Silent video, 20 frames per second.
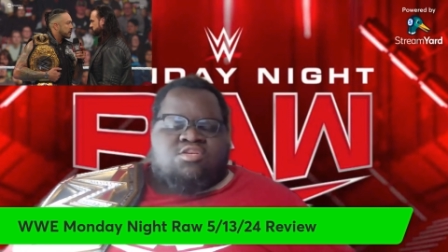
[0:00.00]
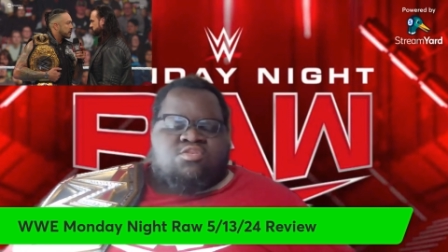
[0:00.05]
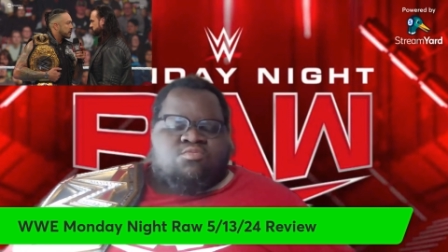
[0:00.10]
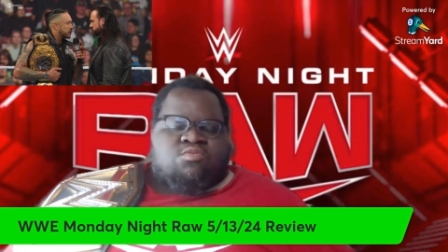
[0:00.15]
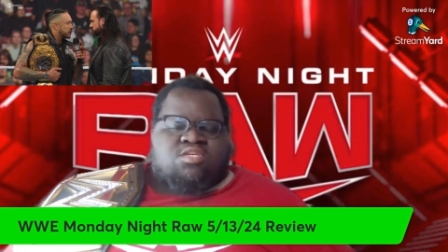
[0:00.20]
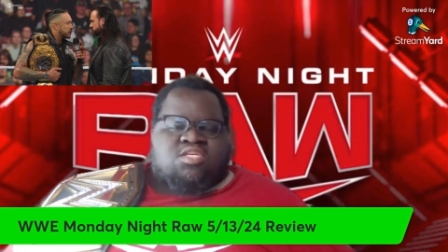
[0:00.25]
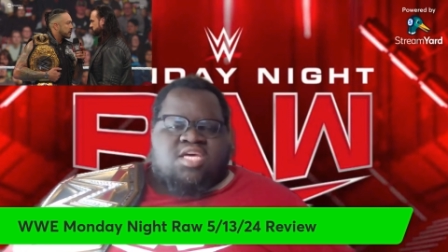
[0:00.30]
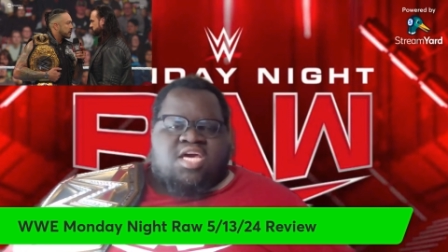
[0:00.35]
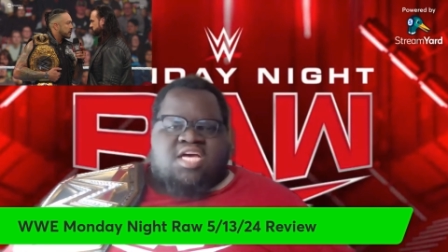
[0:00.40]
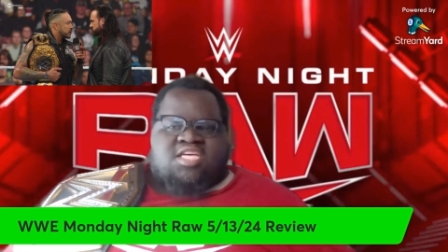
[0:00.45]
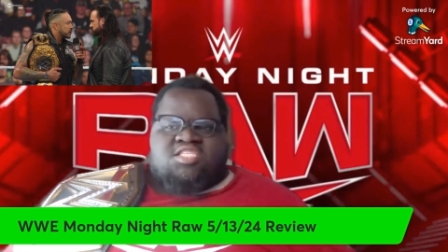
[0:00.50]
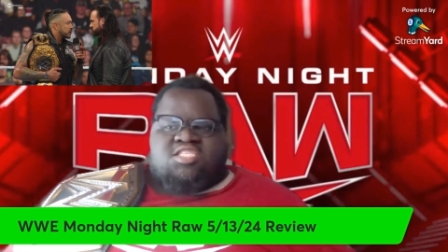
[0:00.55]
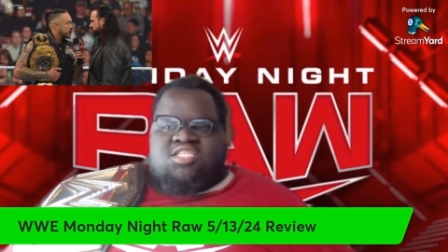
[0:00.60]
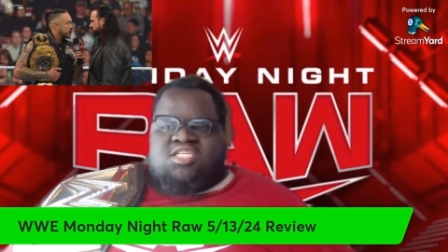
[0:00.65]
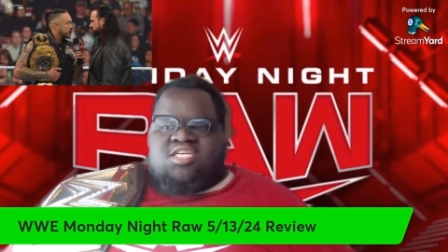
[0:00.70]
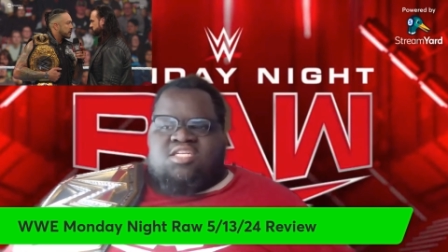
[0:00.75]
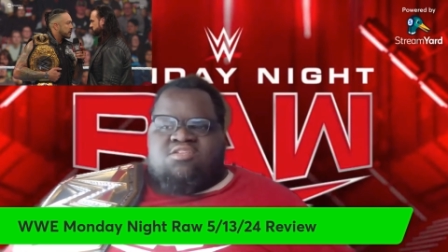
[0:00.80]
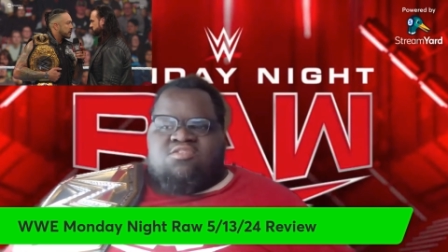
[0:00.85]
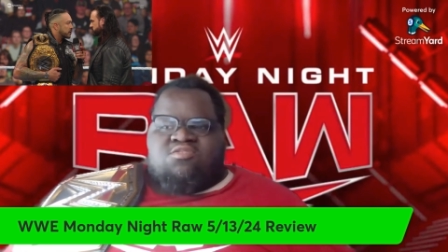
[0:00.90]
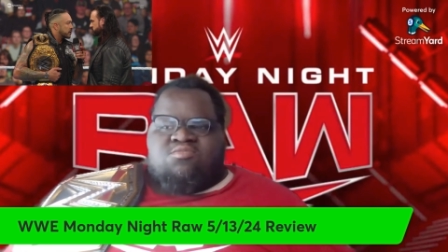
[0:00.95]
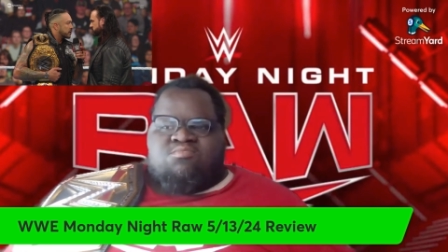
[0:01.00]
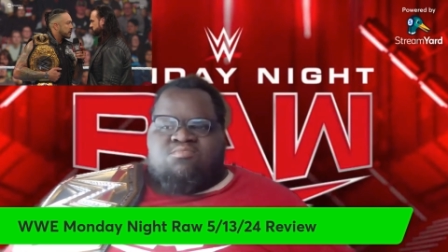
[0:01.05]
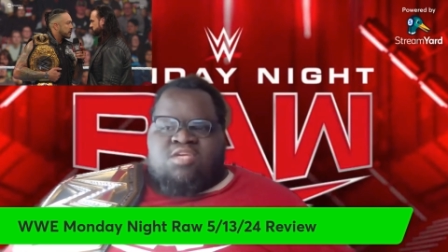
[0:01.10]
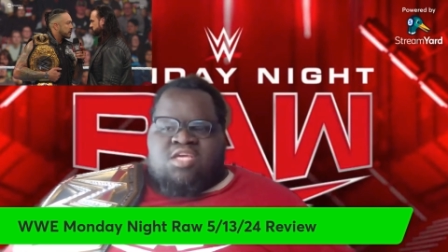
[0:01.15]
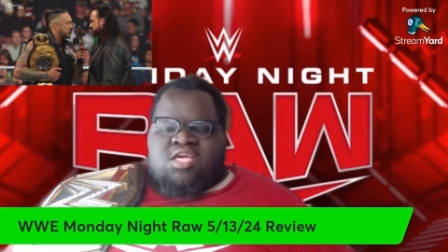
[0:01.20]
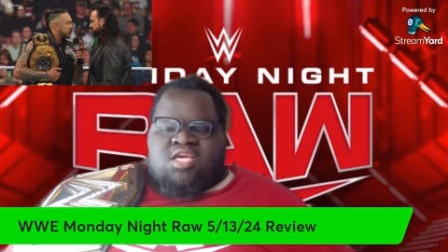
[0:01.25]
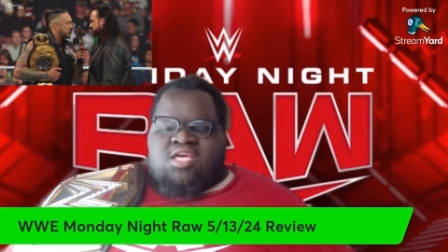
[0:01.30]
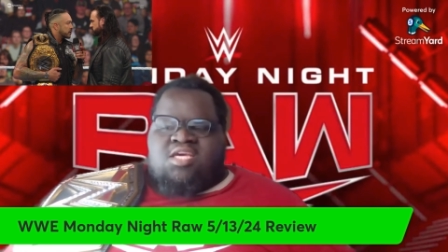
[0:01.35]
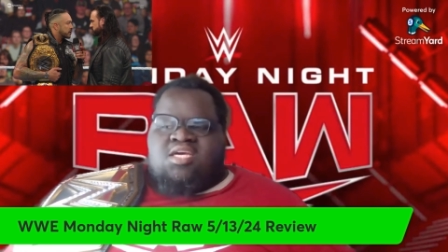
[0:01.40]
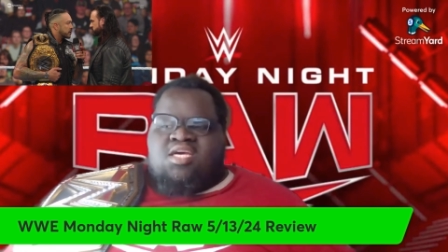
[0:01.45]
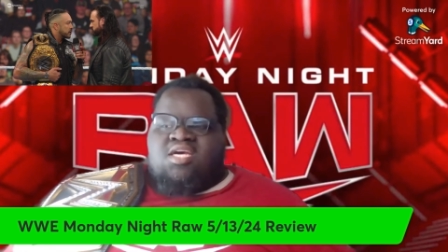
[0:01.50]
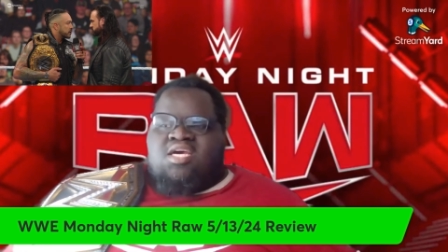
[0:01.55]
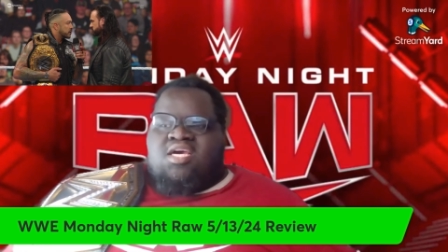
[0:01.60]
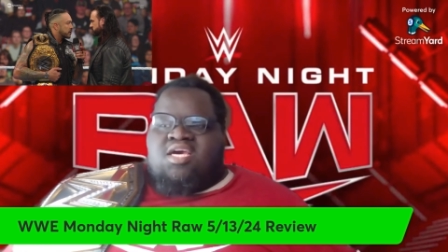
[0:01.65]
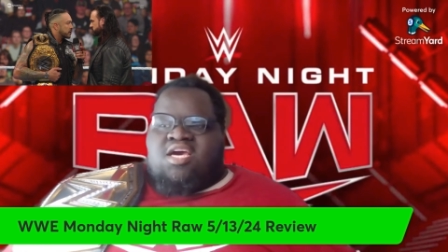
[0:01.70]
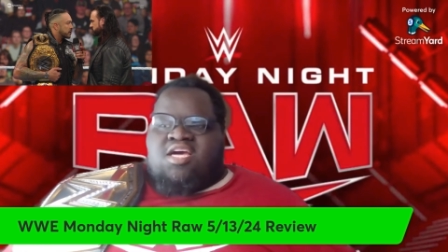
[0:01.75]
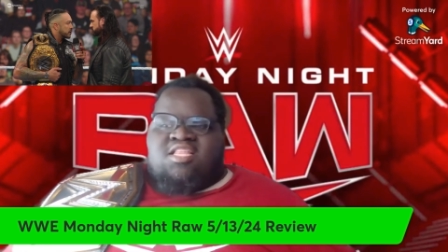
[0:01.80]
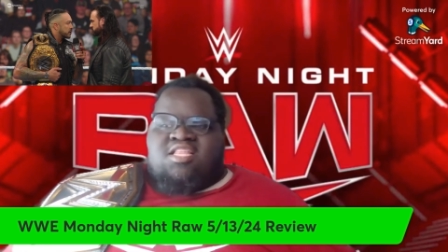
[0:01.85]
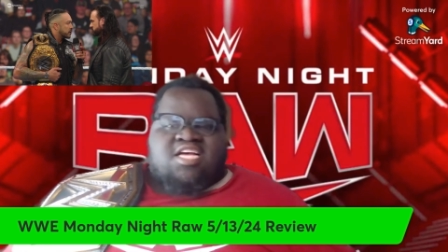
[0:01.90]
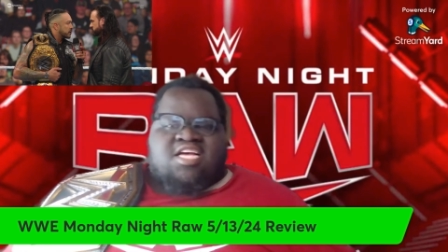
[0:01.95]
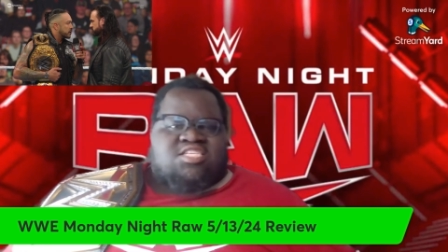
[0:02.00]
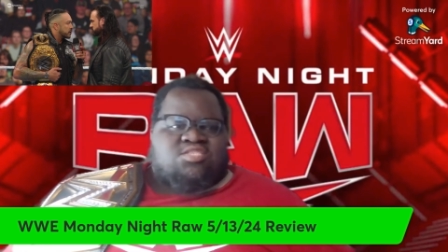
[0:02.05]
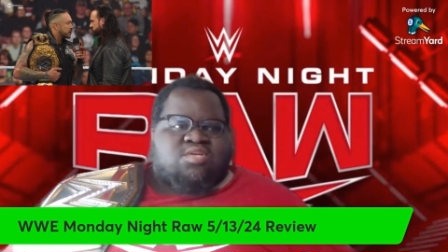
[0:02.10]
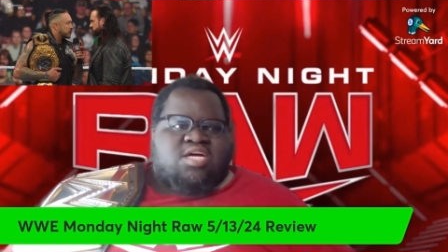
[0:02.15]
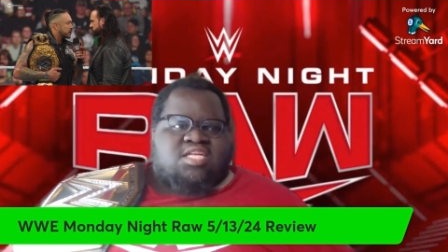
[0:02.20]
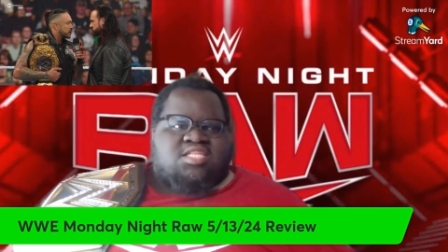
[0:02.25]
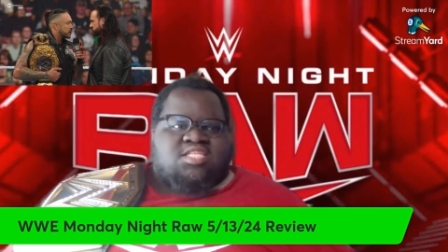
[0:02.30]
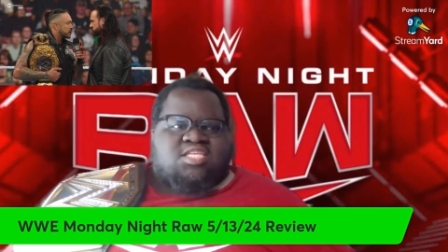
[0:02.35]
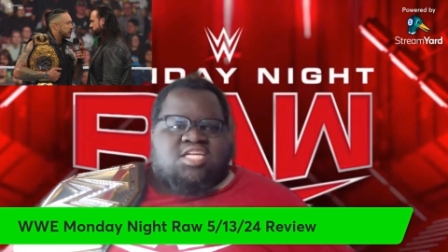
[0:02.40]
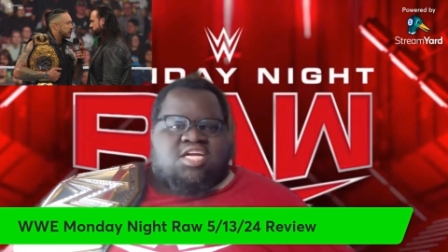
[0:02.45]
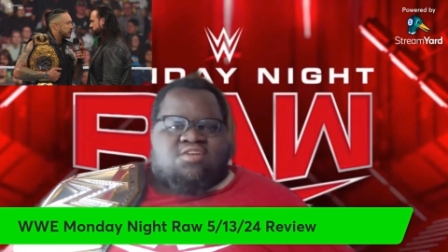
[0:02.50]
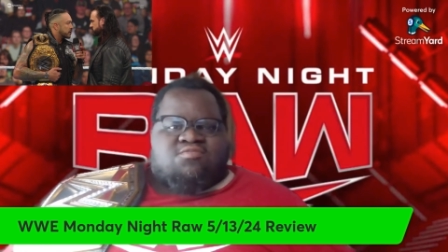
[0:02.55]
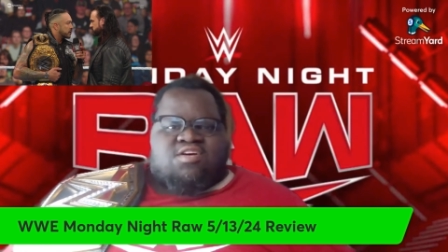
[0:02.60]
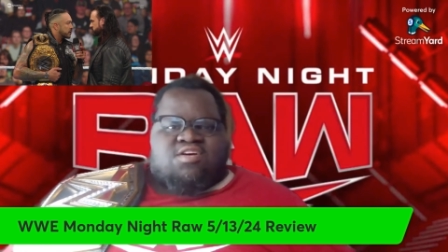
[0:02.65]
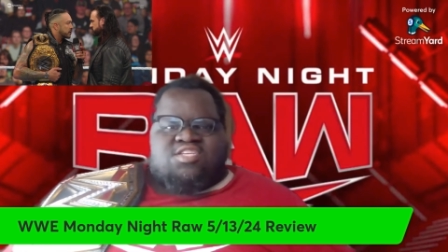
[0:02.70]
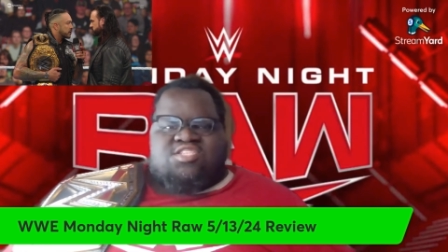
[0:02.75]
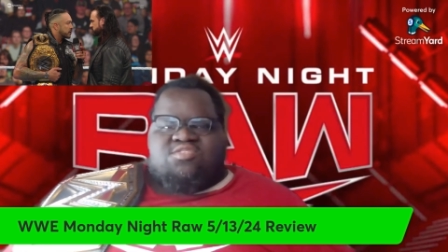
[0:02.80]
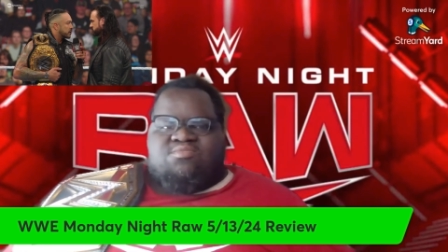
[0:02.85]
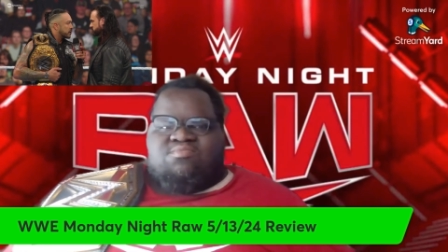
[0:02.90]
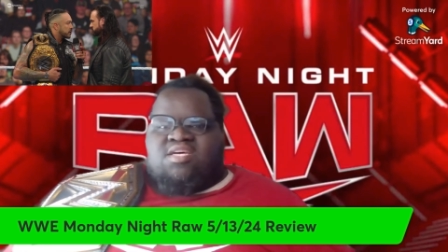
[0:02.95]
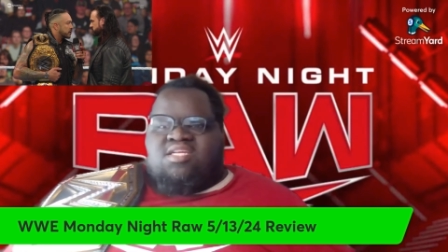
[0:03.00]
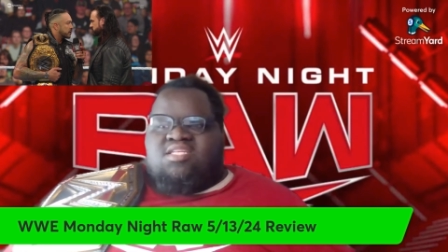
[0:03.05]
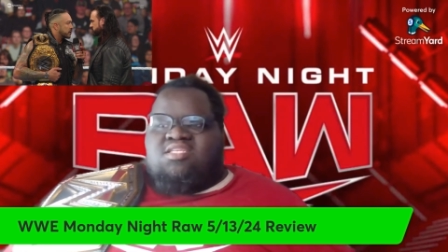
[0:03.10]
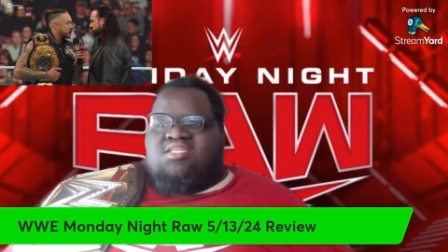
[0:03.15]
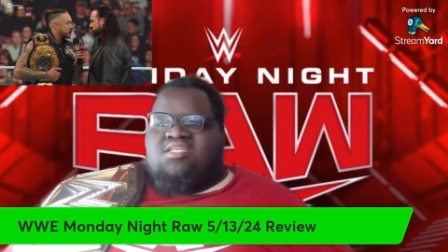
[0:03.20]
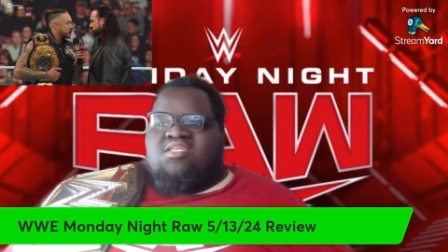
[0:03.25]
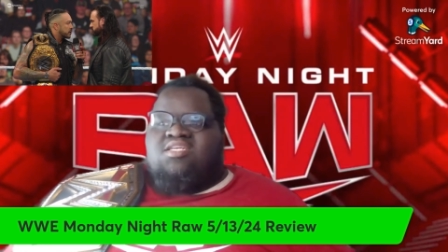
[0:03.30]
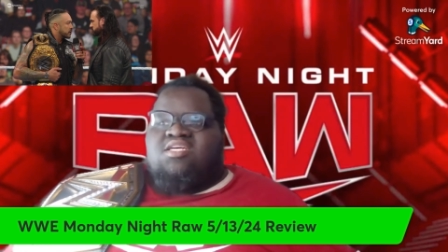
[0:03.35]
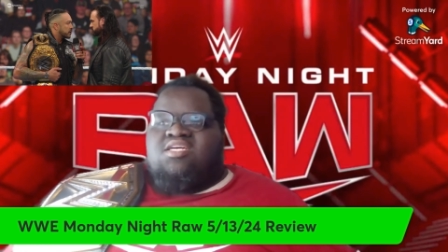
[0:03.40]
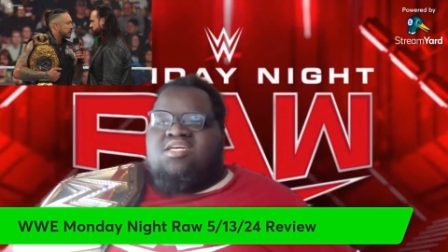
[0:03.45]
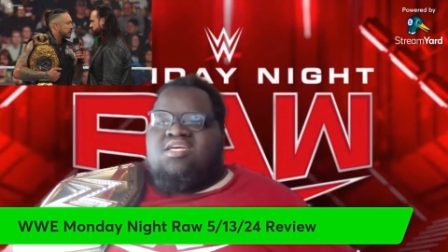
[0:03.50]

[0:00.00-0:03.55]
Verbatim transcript: you would cash it in on me, and that's what I did at WrestleMania."